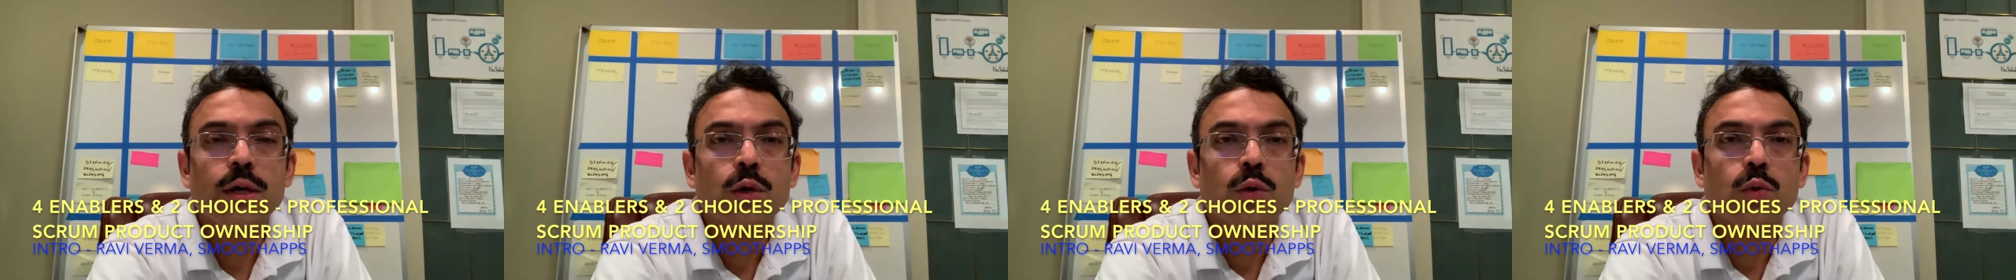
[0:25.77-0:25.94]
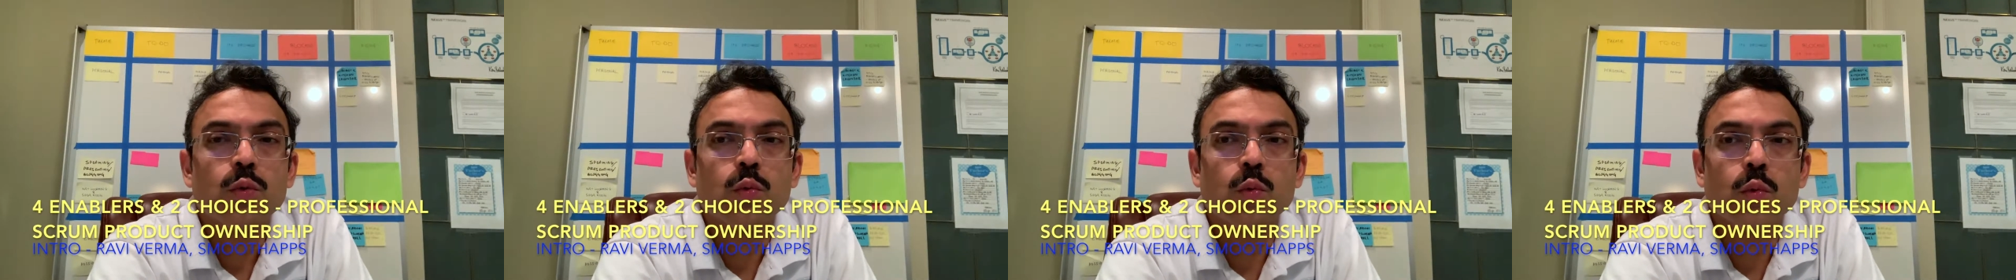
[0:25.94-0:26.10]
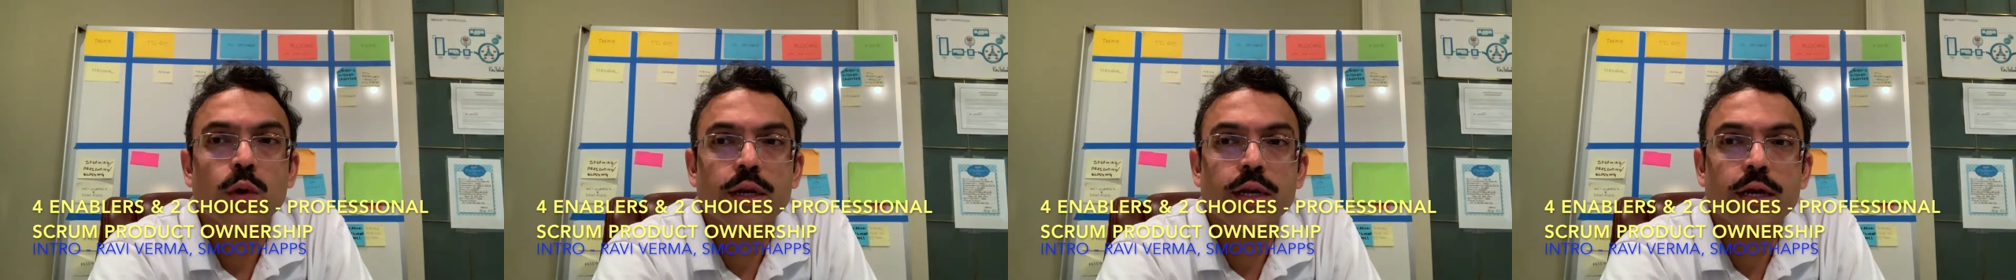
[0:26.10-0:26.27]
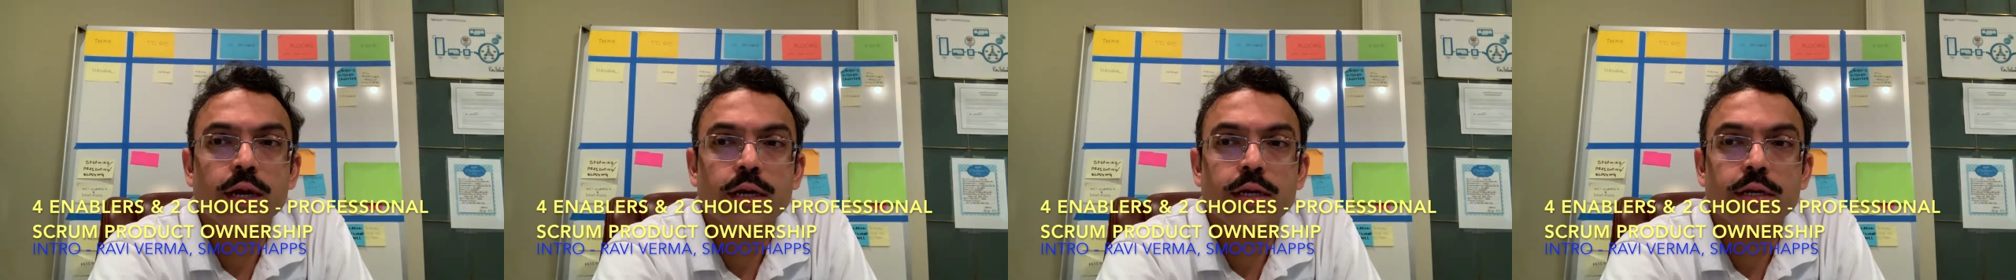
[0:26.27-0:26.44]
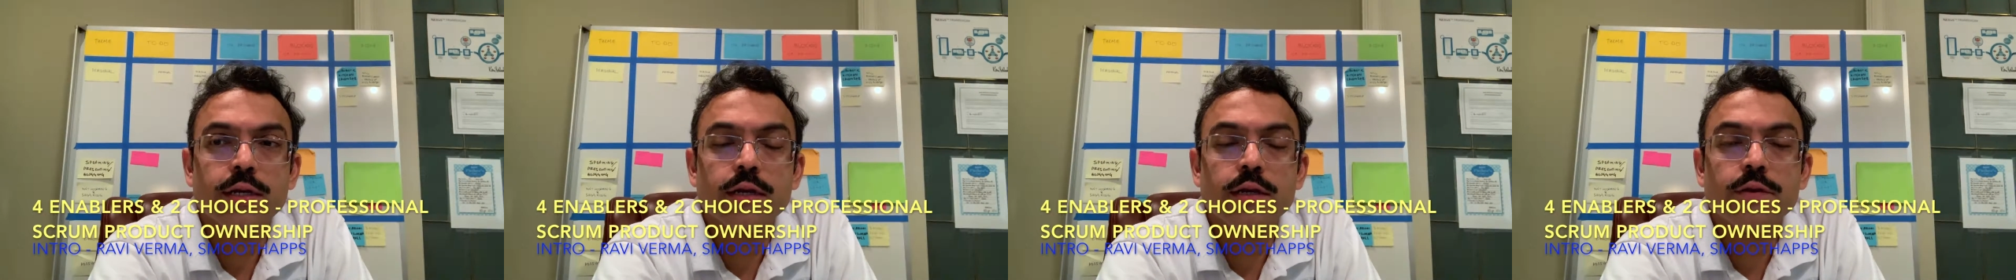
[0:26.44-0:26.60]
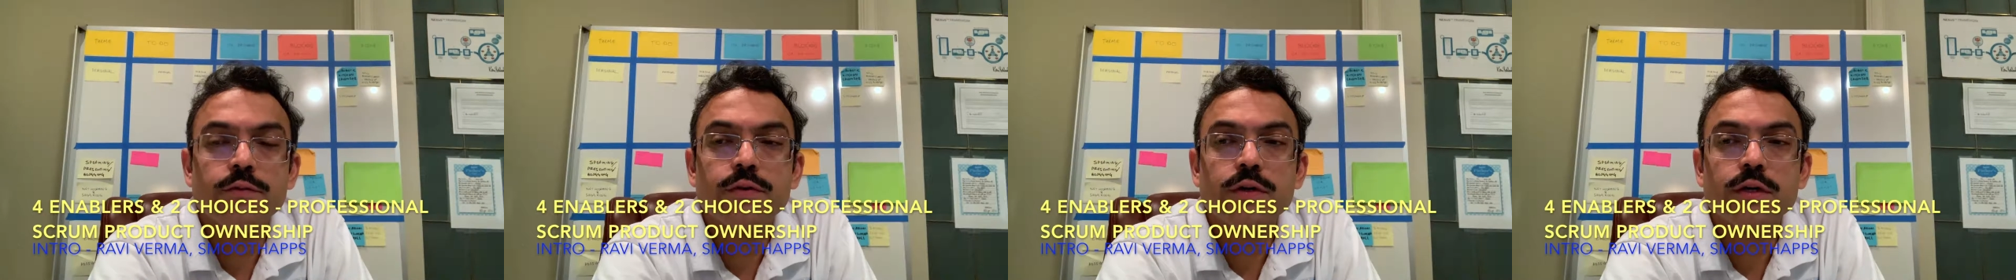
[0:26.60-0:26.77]
when I
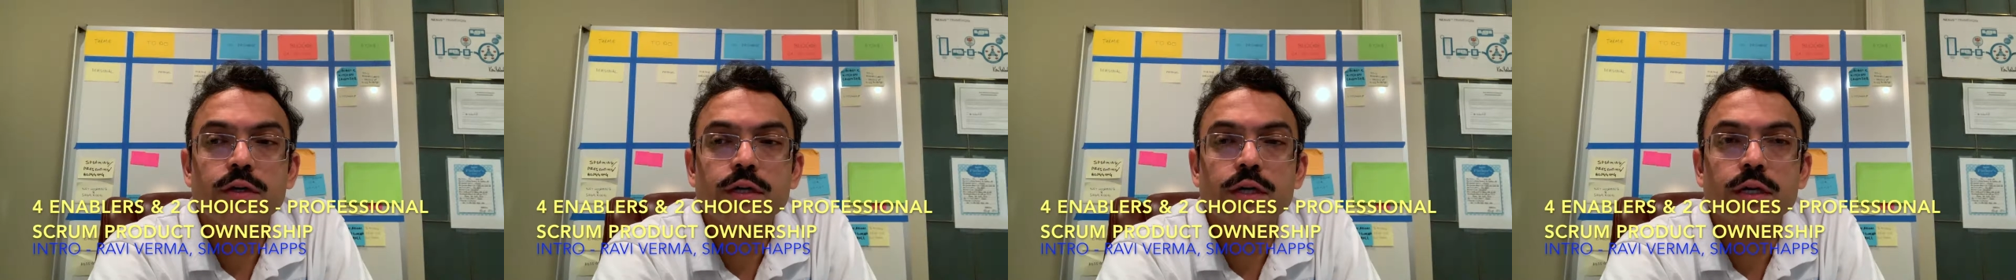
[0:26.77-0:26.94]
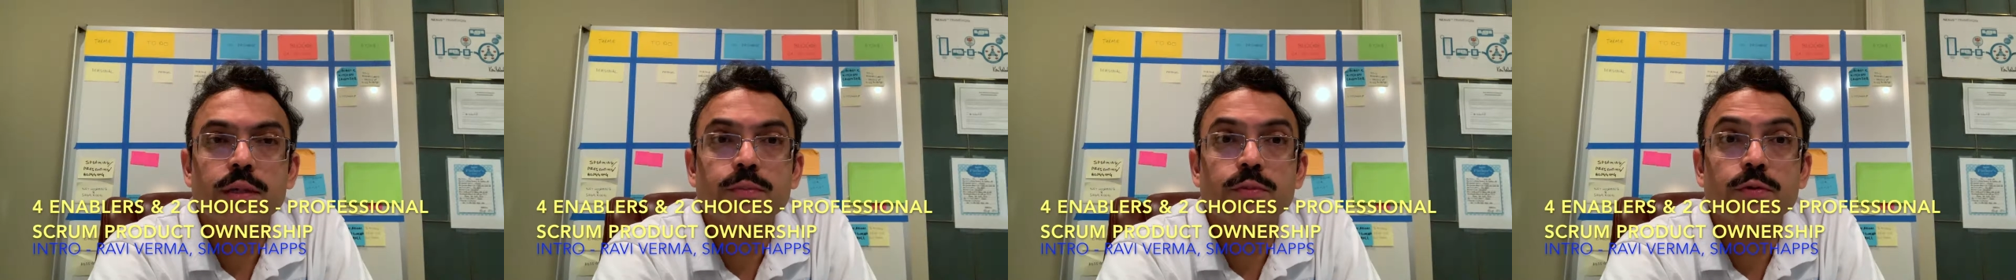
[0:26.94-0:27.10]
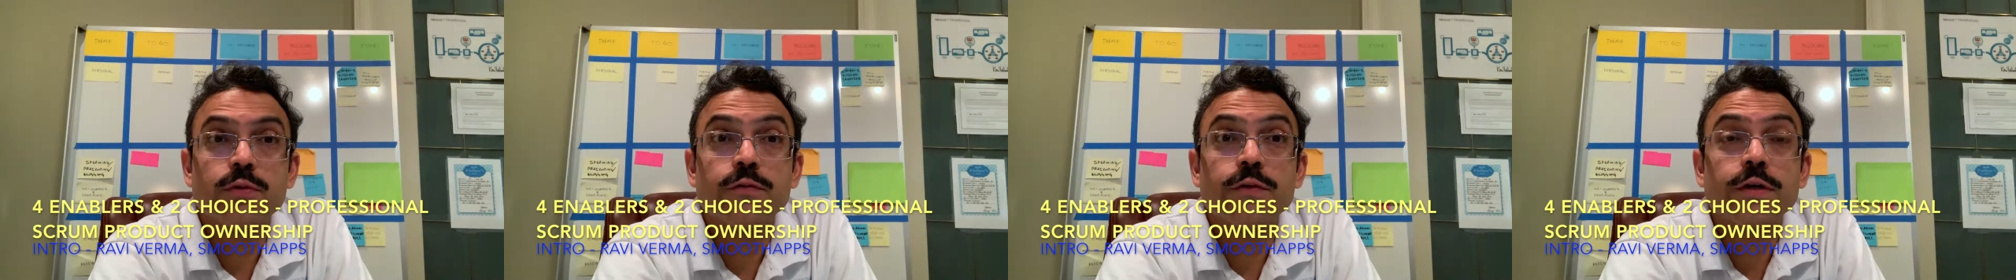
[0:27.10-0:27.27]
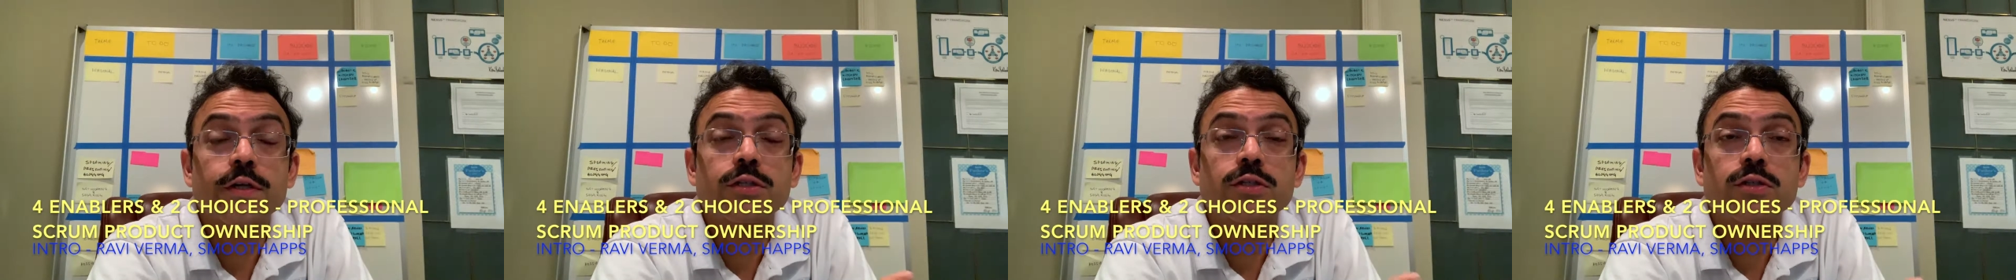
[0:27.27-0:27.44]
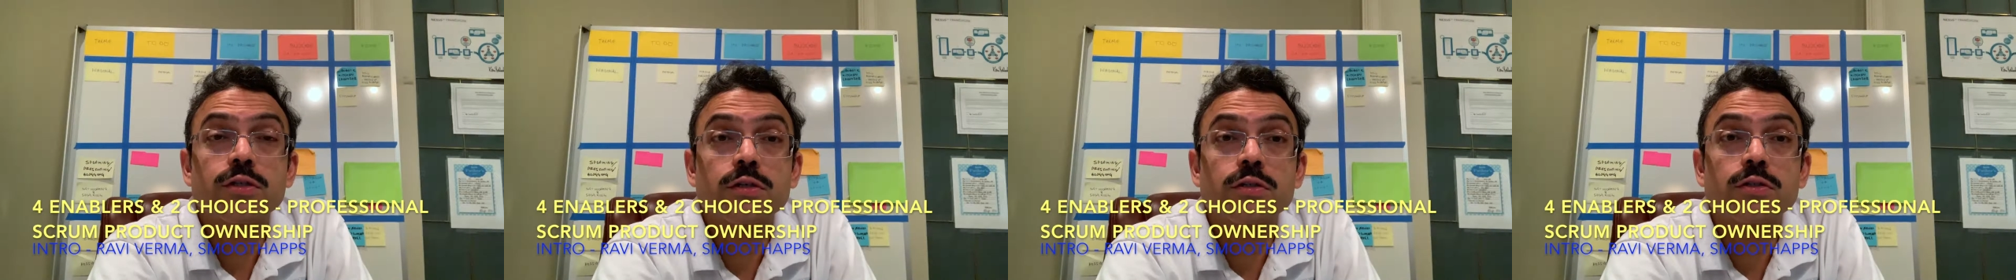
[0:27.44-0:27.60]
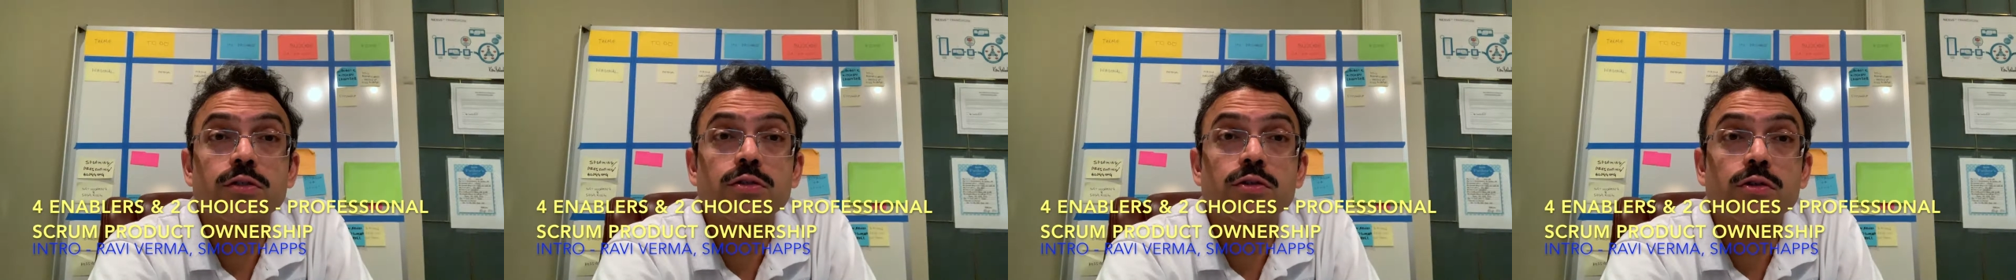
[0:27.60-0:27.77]
delivered a
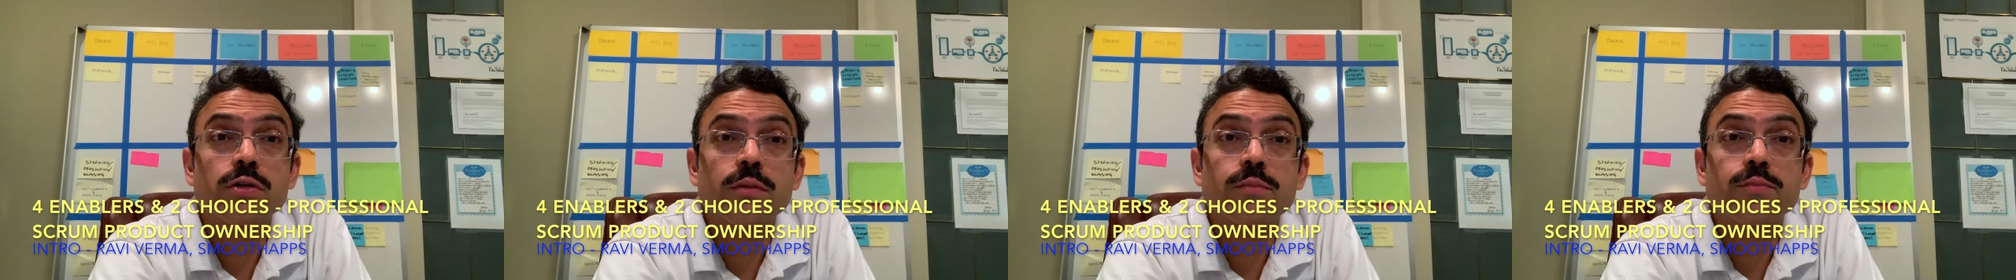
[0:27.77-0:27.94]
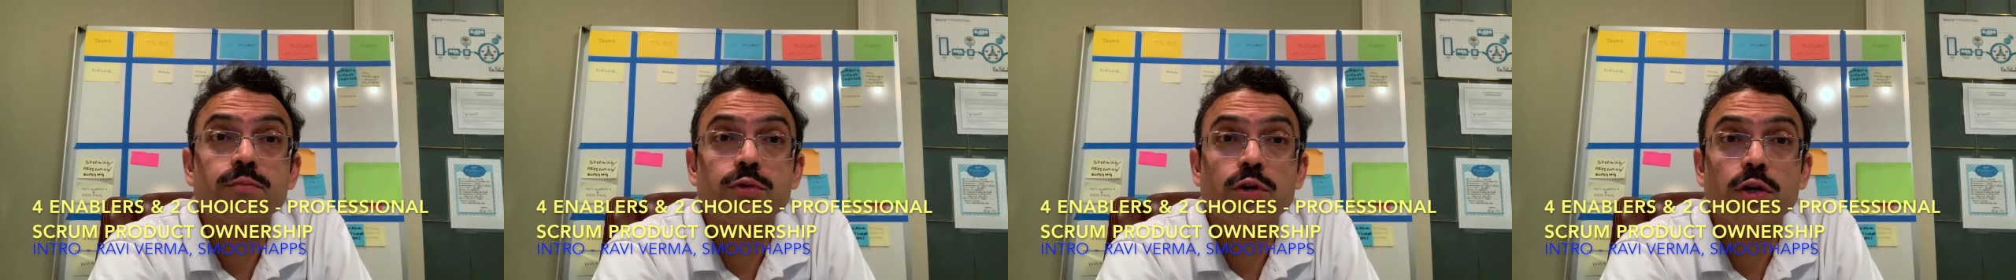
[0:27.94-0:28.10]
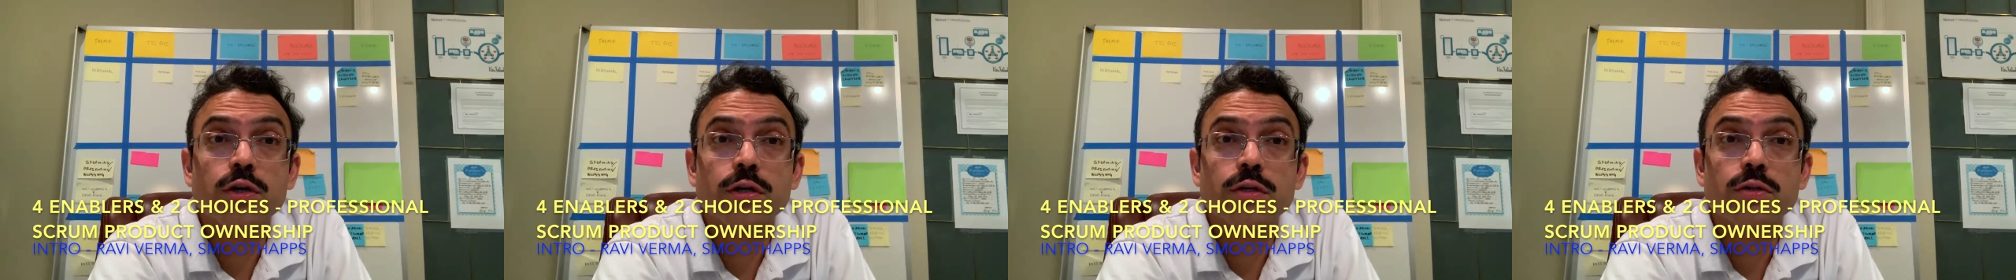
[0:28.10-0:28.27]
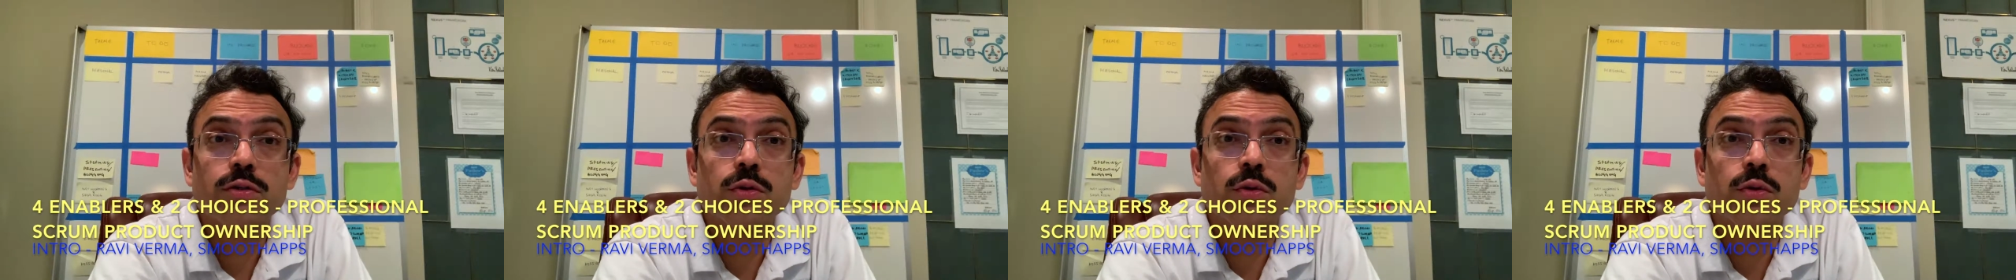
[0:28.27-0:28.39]
professional Scrum product